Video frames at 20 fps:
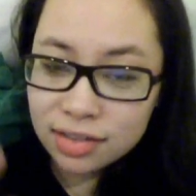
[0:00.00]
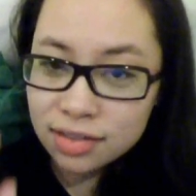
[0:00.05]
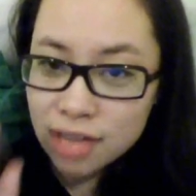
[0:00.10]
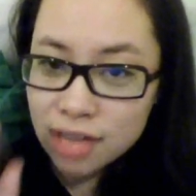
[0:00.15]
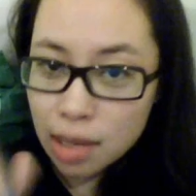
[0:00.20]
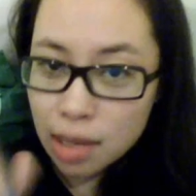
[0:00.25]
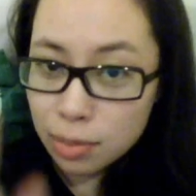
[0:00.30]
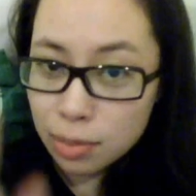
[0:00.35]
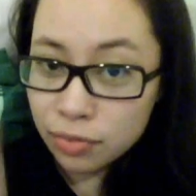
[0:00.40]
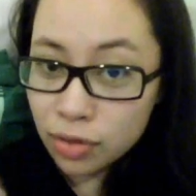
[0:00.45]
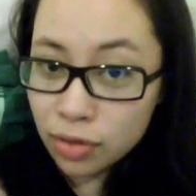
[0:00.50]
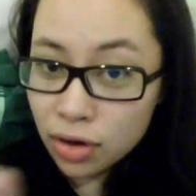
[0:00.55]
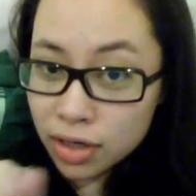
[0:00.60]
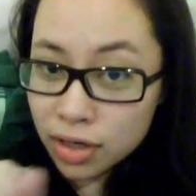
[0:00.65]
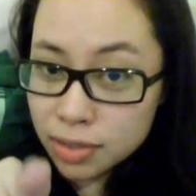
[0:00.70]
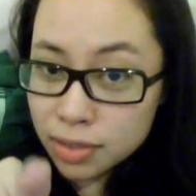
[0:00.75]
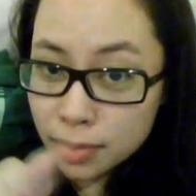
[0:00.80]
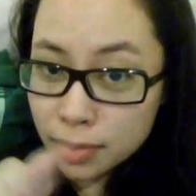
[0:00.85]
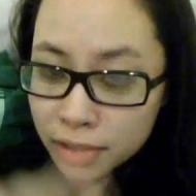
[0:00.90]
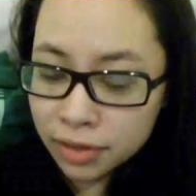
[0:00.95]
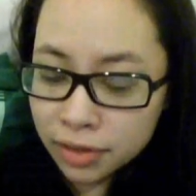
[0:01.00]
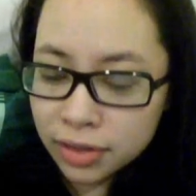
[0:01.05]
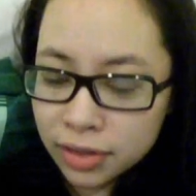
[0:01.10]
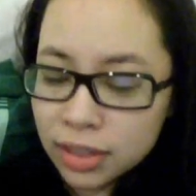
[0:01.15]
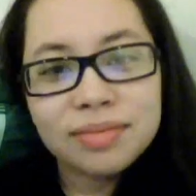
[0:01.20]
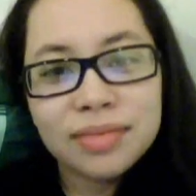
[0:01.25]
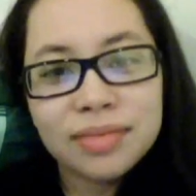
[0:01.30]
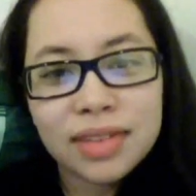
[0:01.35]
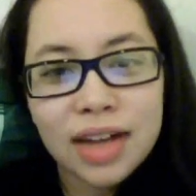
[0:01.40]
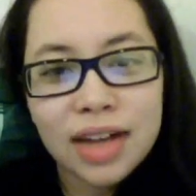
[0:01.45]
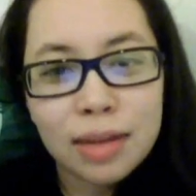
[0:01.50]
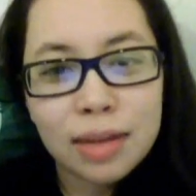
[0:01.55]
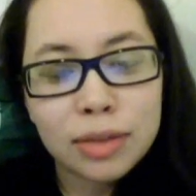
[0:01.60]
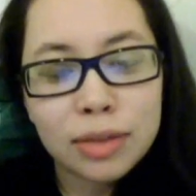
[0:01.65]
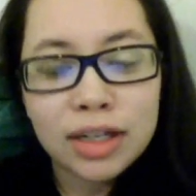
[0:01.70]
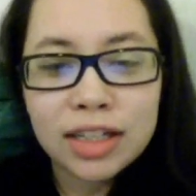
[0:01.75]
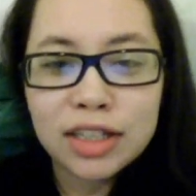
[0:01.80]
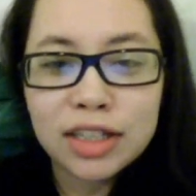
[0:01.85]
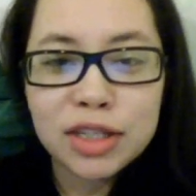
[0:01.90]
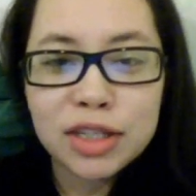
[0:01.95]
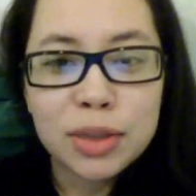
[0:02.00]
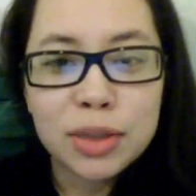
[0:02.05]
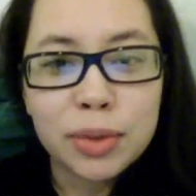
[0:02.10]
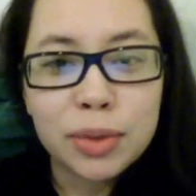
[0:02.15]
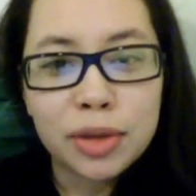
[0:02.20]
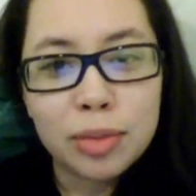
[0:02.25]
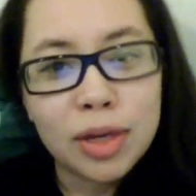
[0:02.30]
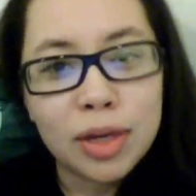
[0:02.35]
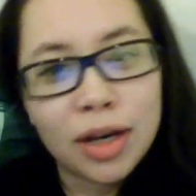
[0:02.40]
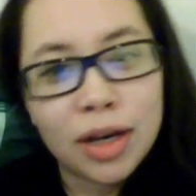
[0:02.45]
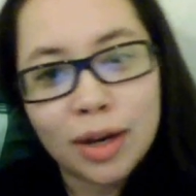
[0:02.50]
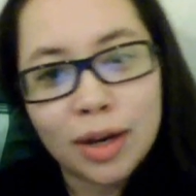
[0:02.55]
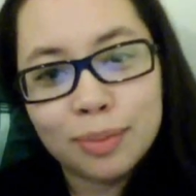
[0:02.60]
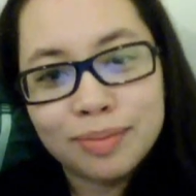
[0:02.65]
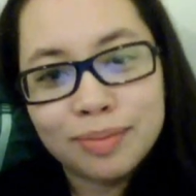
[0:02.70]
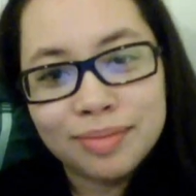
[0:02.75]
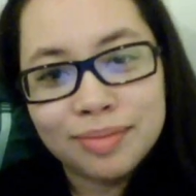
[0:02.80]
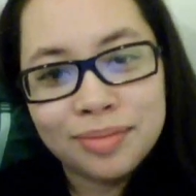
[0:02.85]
Tammy Flores one. I'm glad that you're with me here.